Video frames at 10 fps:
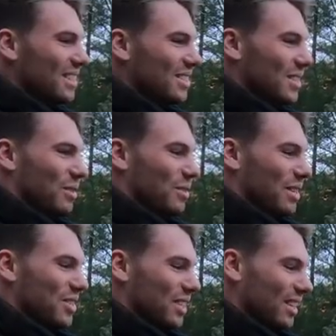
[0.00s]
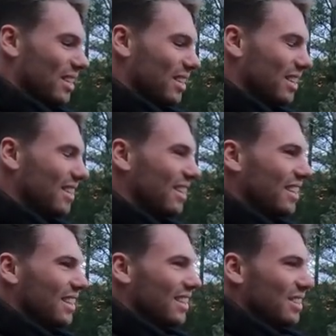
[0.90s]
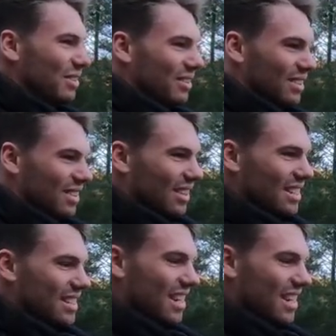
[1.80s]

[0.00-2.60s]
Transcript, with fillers: so question. Do we have to cross